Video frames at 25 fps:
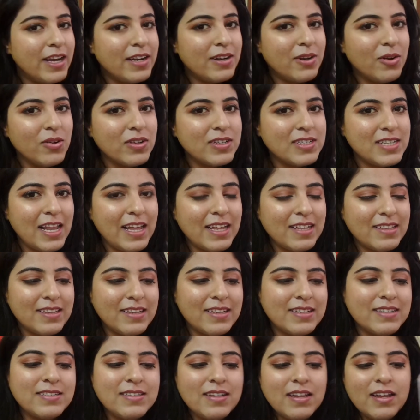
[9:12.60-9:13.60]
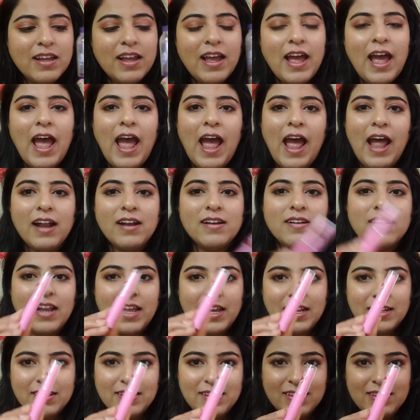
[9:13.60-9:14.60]
Now it looks like this and
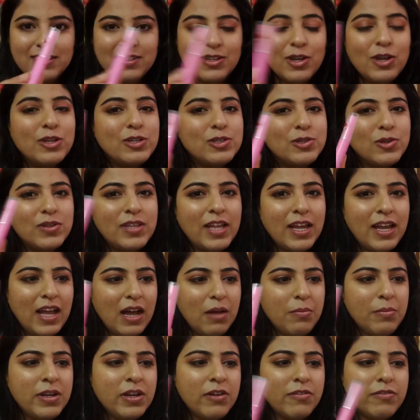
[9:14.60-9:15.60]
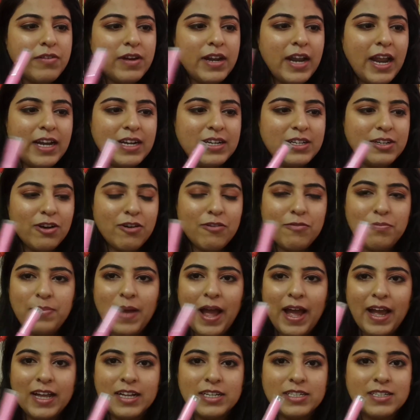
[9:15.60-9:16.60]
like this, so they come in a variety of
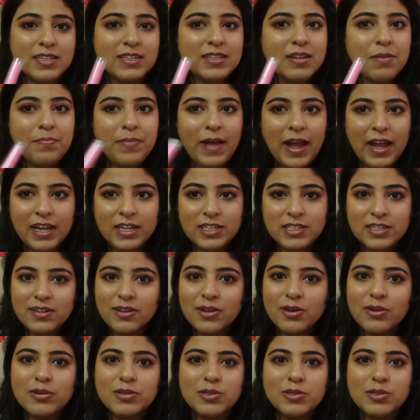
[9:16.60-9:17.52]
packaging. The packaging